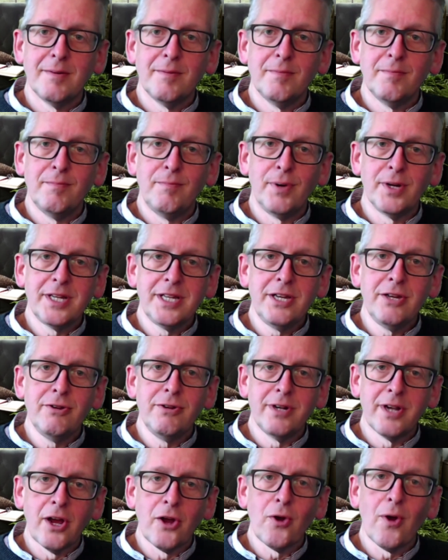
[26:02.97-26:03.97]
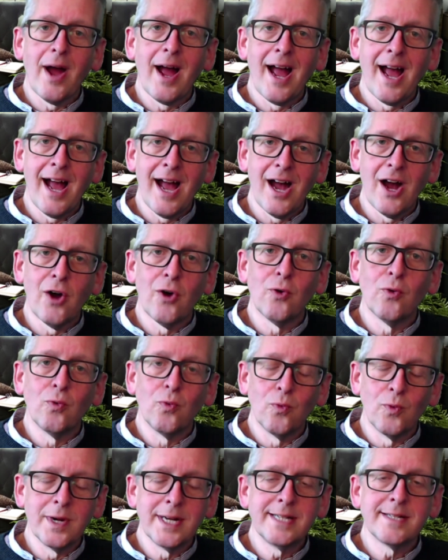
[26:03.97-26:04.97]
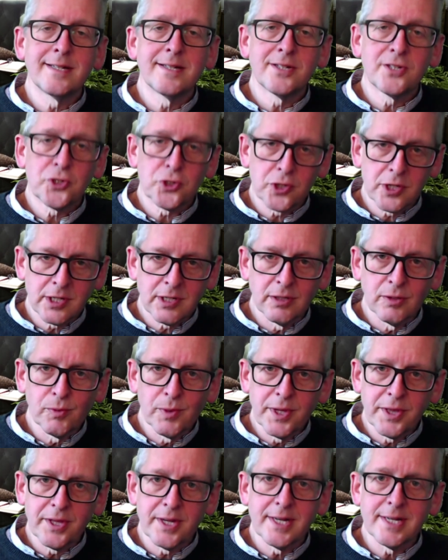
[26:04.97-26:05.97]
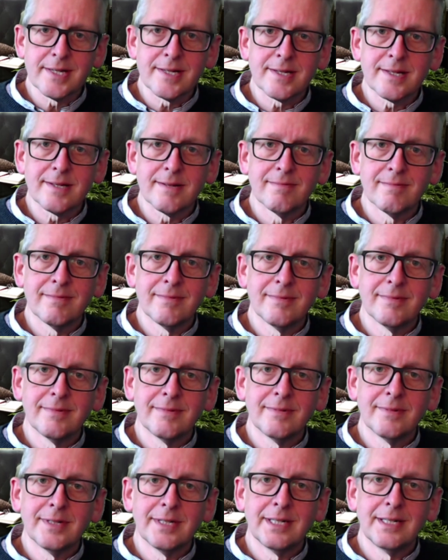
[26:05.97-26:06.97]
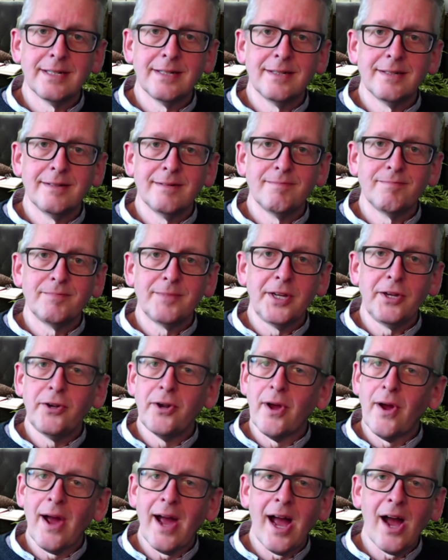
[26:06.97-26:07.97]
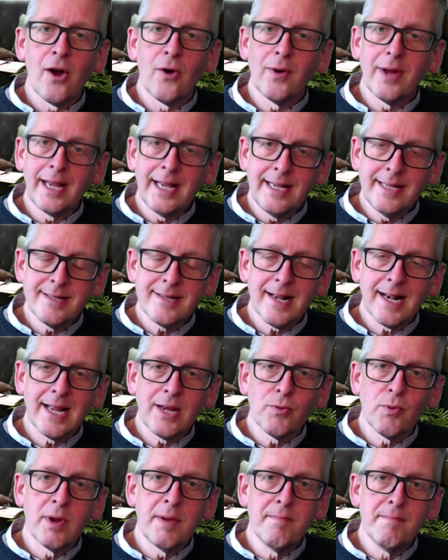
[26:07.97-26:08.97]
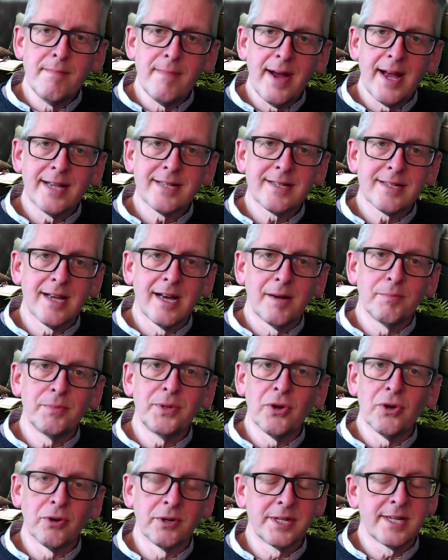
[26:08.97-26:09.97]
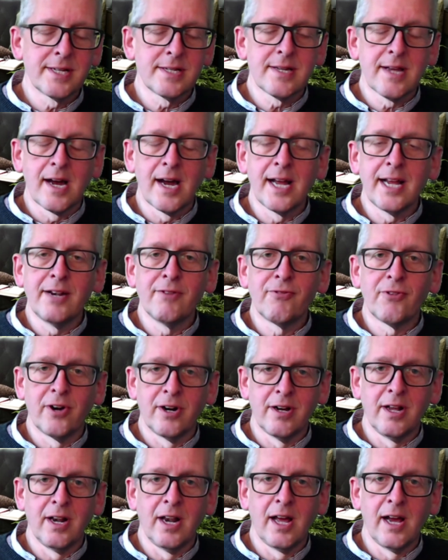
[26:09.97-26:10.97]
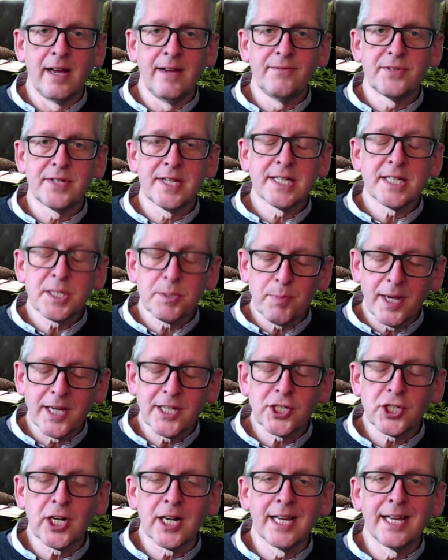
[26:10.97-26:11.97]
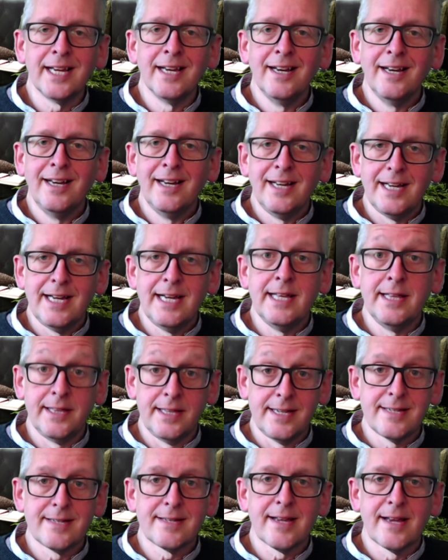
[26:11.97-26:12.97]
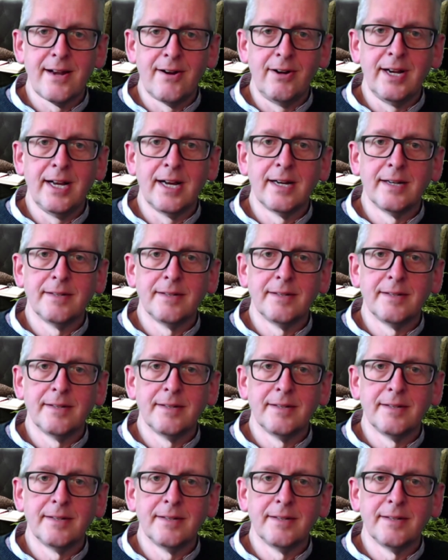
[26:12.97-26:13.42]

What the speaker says: But you know how we struggle with this. You know how easily we mess up your design for our lives, especially in this area.